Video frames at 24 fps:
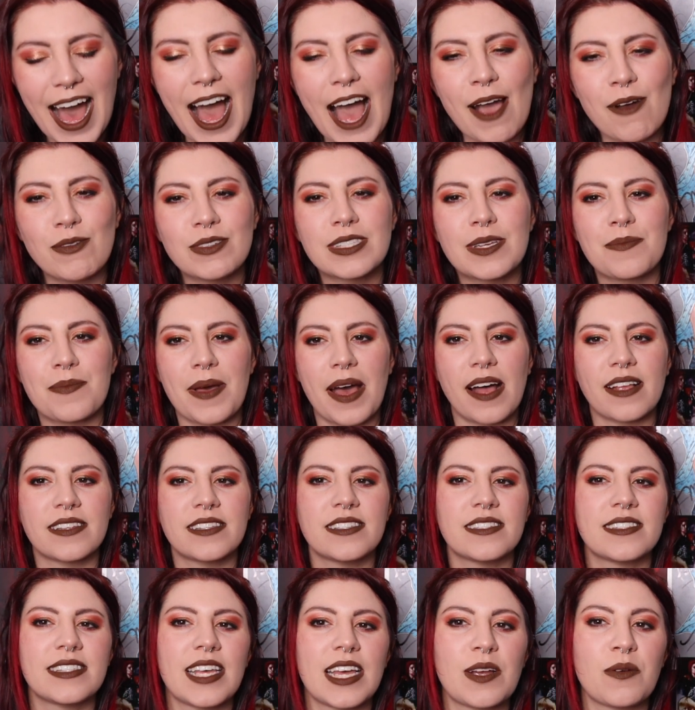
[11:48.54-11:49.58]
I was about
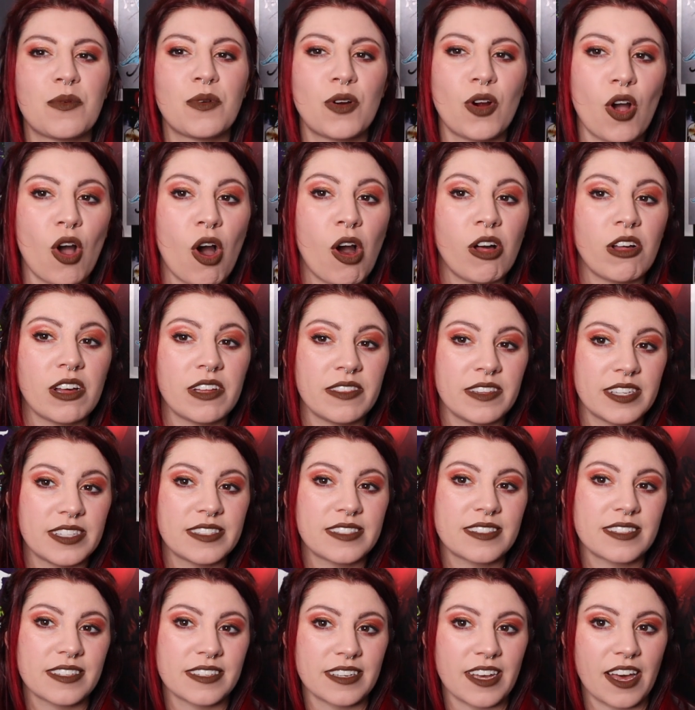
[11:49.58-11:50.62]
to say we're all in
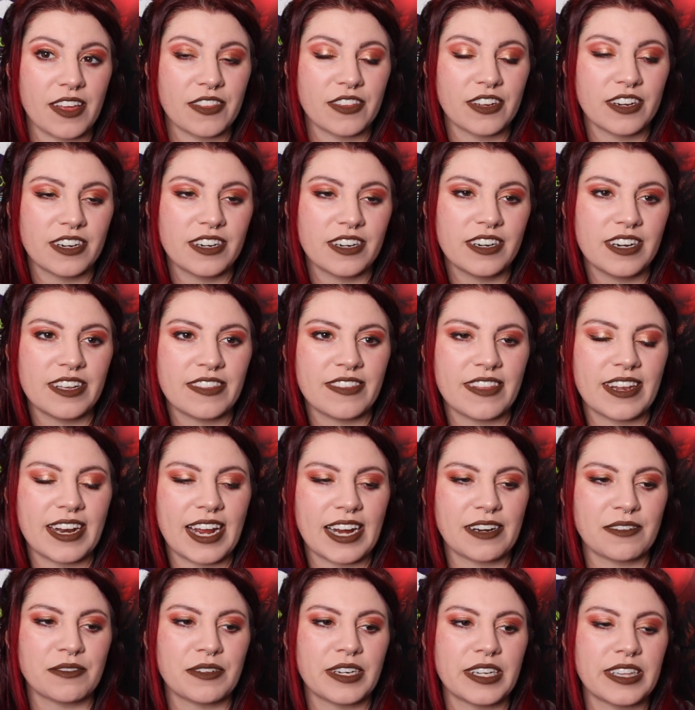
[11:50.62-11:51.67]
this together, and then
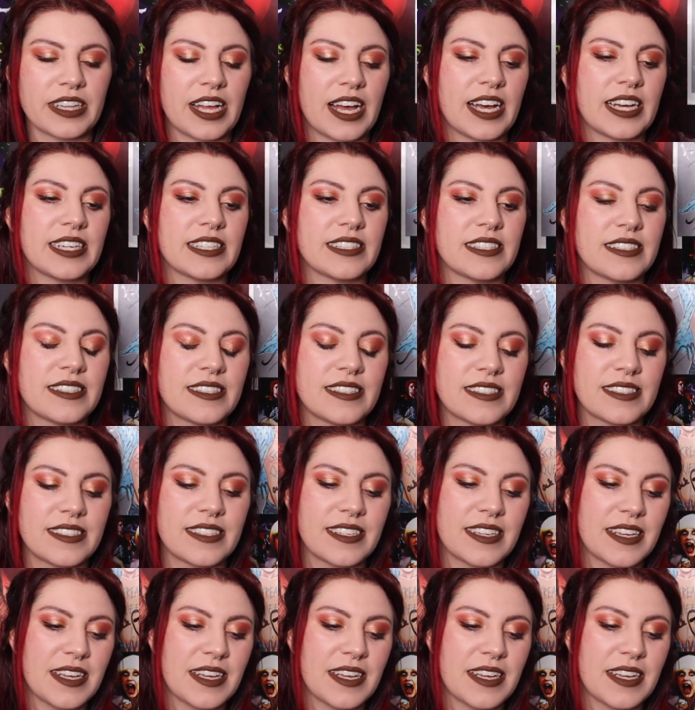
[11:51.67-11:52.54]
I realized